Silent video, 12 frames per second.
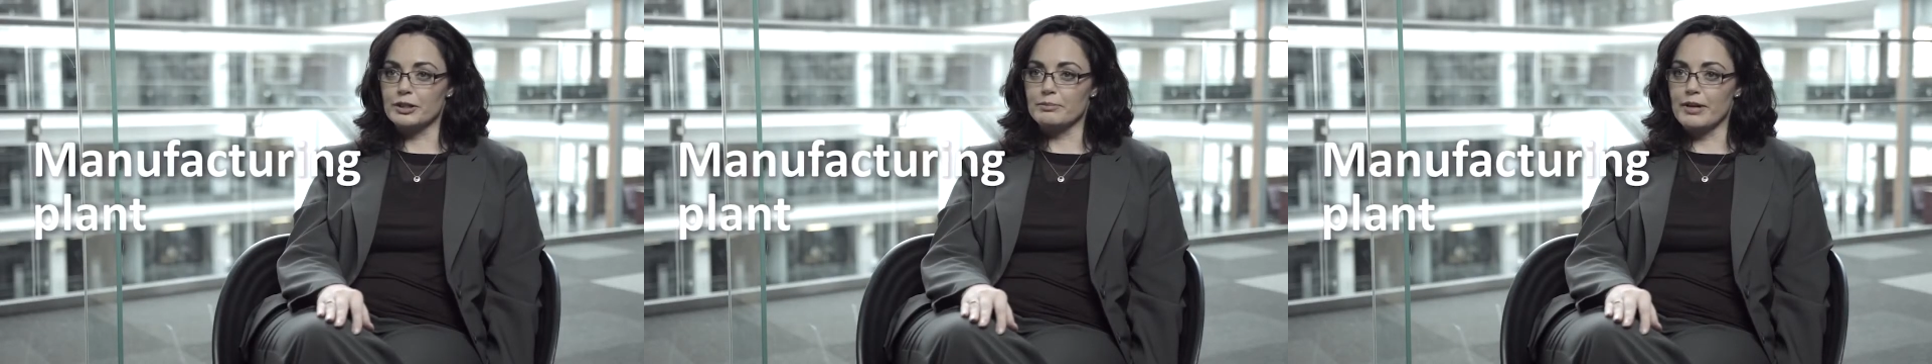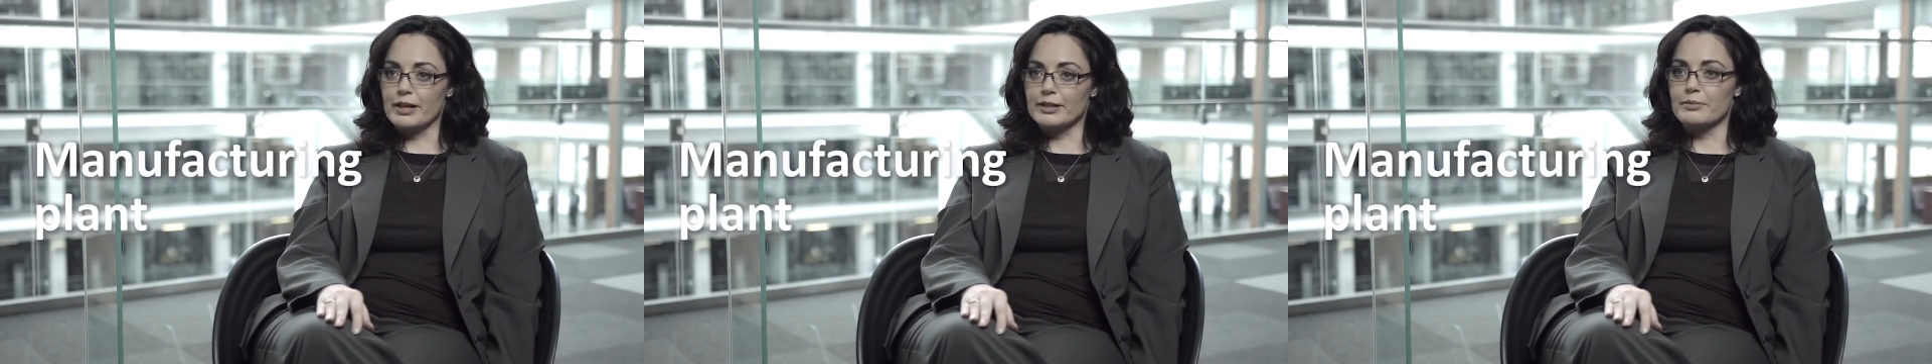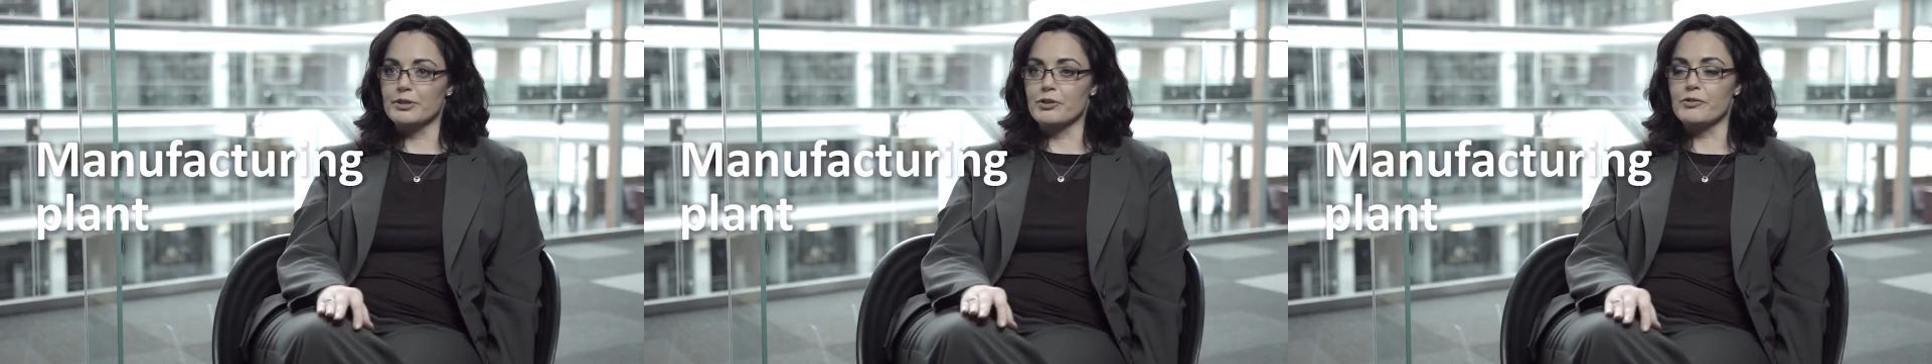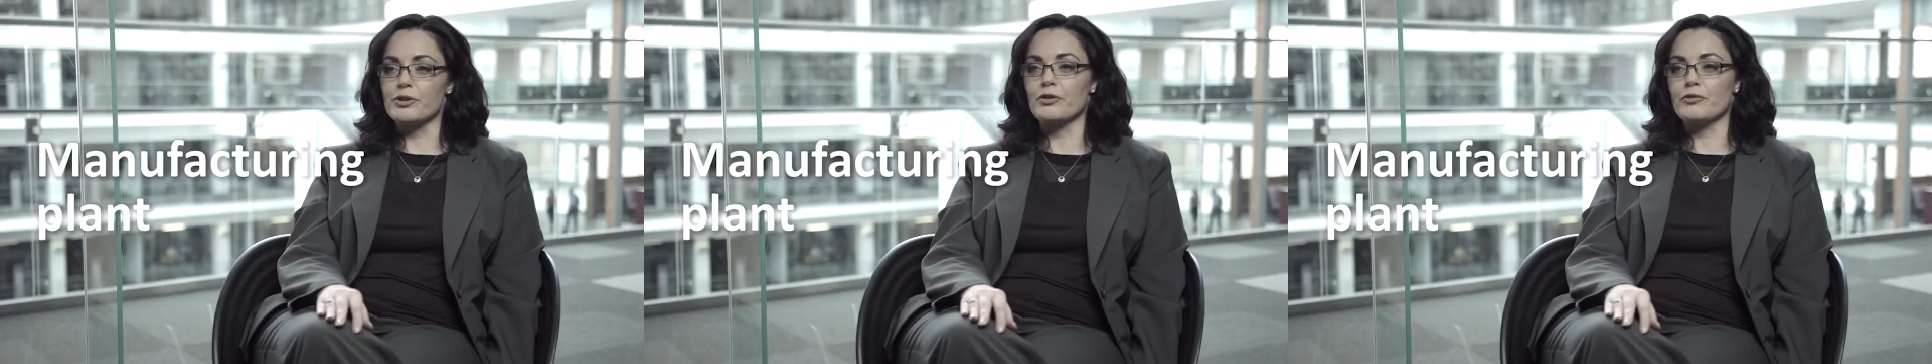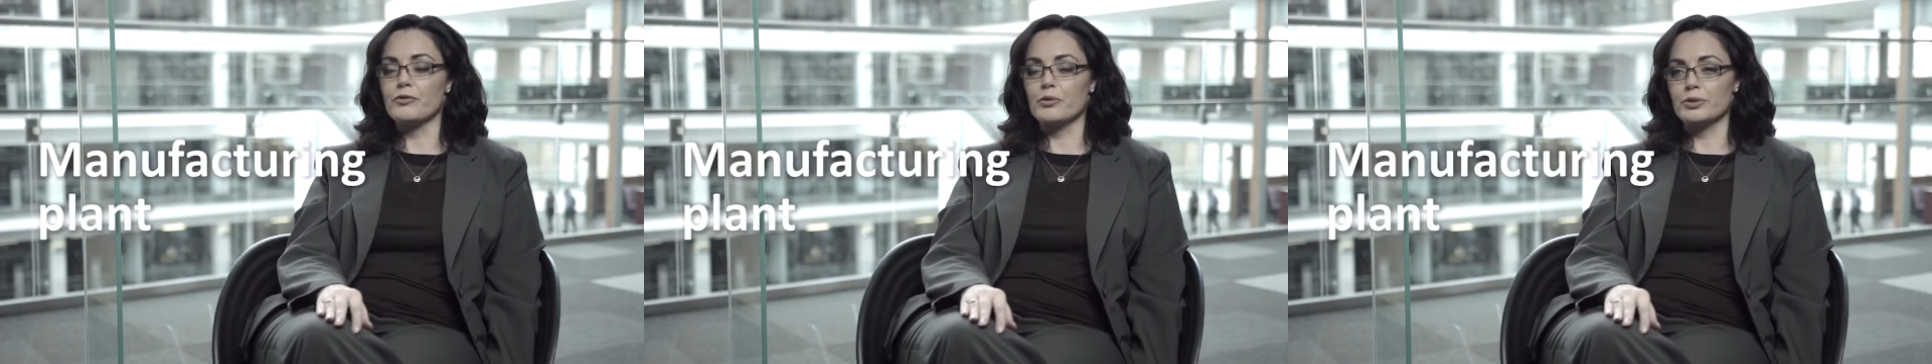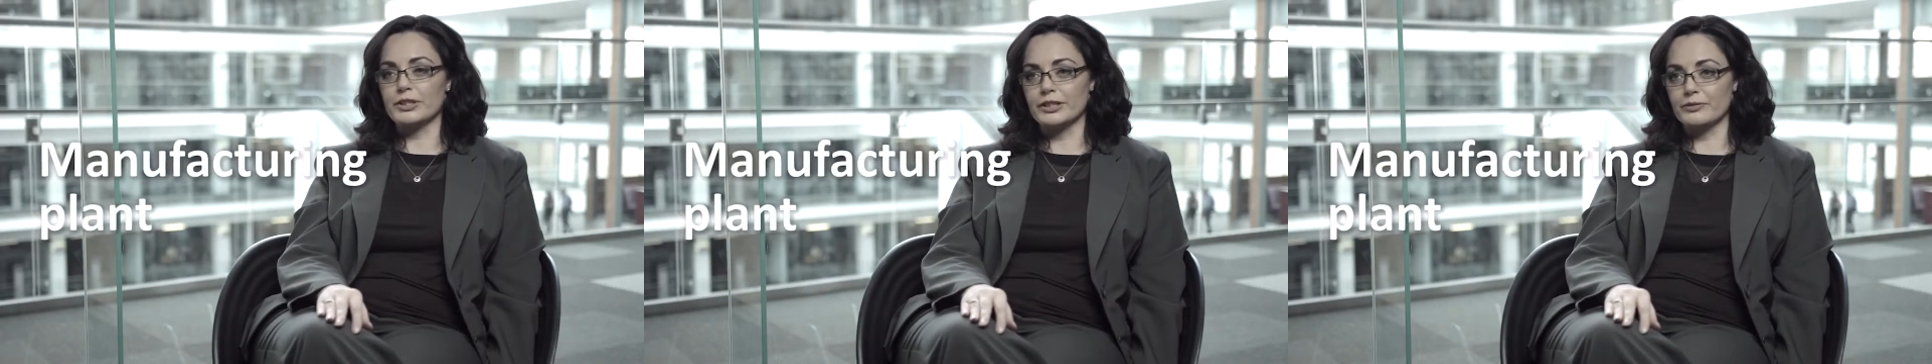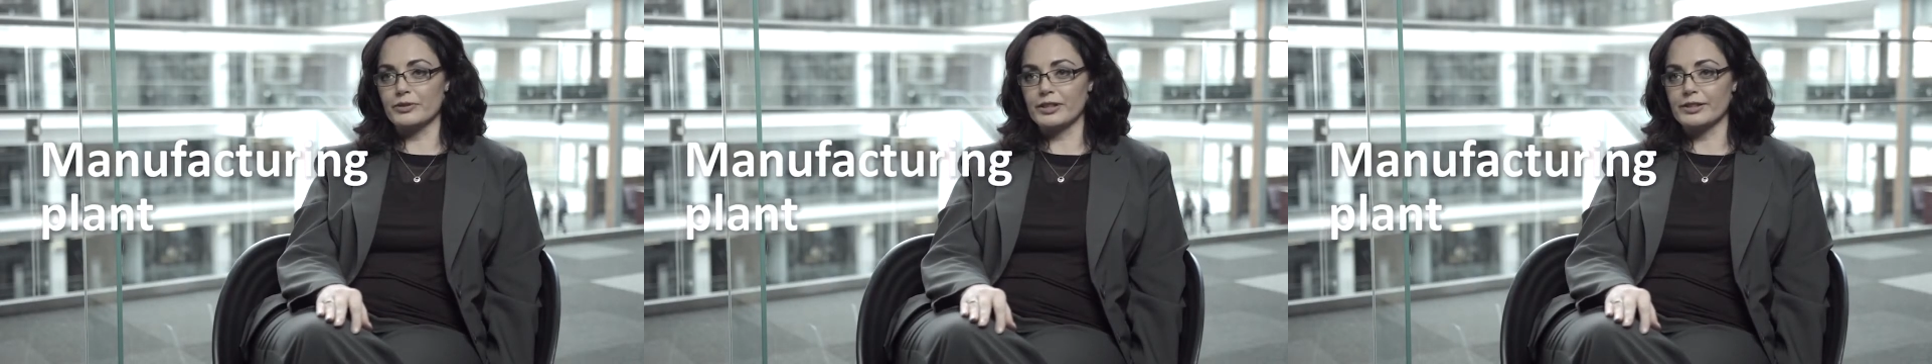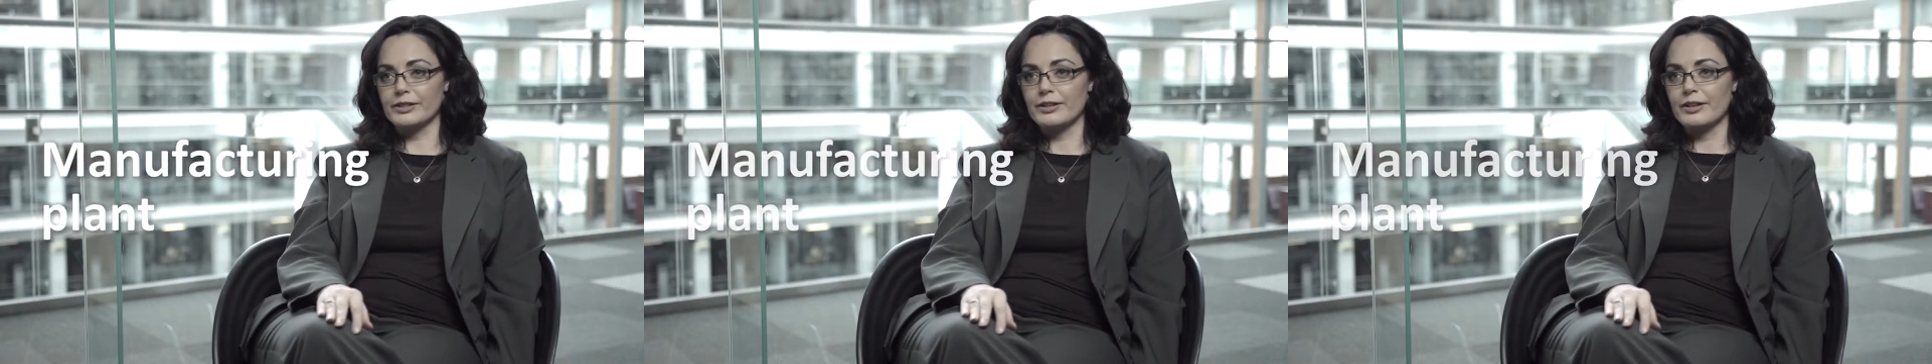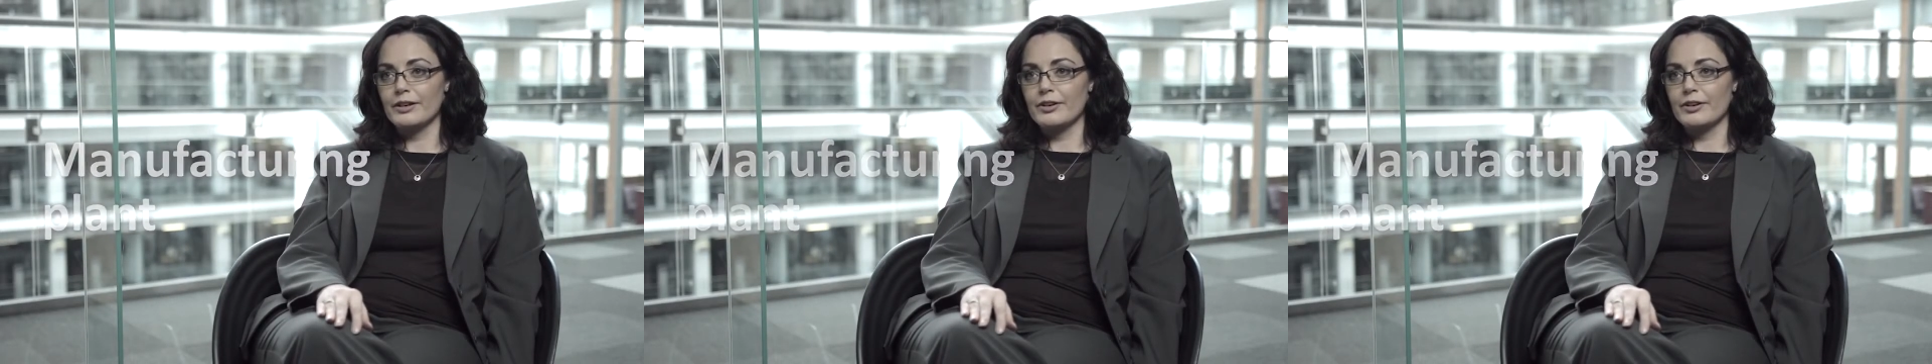it might come in 3 or 4 deliveries